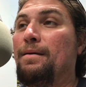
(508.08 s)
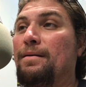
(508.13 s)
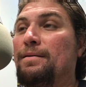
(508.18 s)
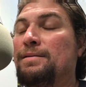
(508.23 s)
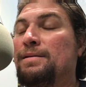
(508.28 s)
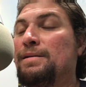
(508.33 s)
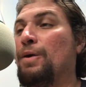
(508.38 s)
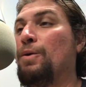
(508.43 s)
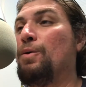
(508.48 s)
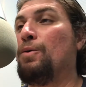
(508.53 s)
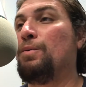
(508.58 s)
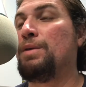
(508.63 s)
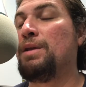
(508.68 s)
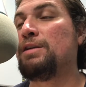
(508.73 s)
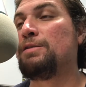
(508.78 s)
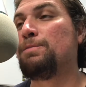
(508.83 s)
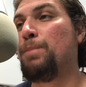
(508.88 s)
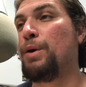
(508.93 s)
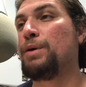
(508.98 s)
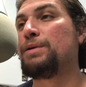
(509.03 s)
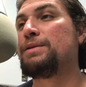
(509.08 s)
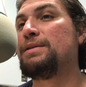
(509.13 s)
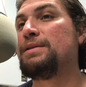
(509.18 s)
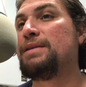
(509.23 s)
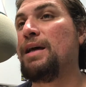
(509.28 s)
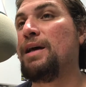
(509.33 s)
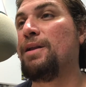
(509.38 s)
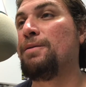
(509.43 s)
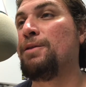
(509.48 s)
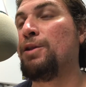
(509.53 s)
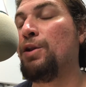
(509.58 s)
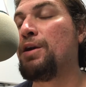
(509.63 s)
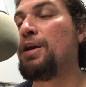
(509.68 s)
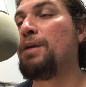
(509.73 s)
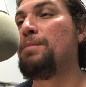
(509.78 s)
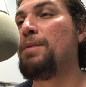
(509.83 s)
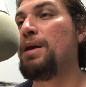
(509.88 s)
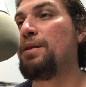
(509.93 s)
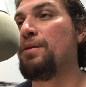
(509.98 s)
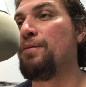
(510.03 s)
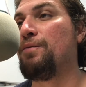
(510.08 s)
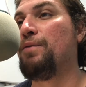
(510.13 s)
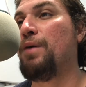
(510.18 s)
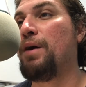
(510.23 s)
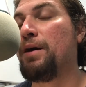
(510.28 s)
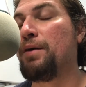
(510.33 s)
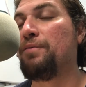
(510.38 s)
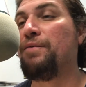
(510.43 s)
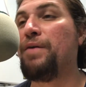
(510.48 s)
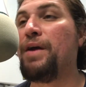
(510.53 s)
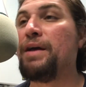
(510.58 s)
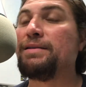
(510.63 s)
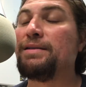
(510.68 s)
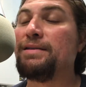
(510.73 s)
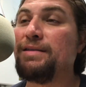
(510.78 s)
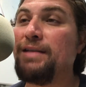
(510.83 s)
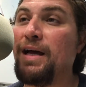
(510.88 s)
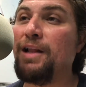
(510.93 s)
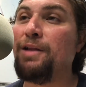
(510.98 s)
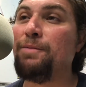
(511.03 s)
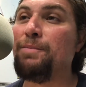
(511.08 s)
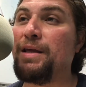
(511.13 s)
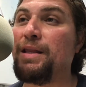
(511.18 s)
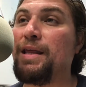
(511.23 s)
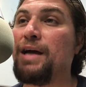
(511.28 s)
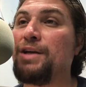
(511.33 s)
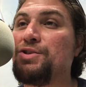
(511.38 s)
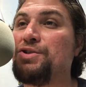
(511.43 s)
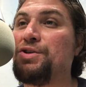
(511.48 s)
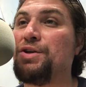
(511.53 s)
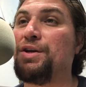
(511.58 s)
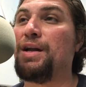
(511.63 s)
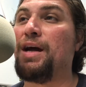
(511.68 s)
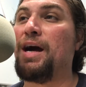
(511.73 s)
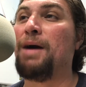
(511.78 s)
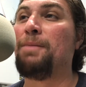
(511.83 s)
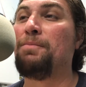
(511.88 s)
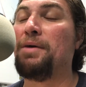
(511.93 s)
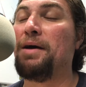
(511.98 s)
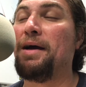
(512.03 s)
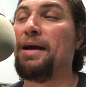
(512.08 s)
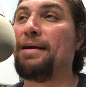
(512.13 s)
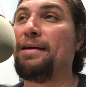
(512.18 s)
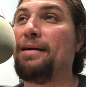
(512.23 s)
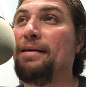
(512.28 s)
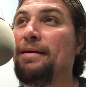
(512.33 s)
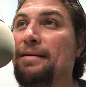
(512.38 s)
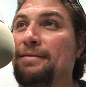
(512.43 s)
So this person looking me in the fucking face and telling me that shit, I'm like,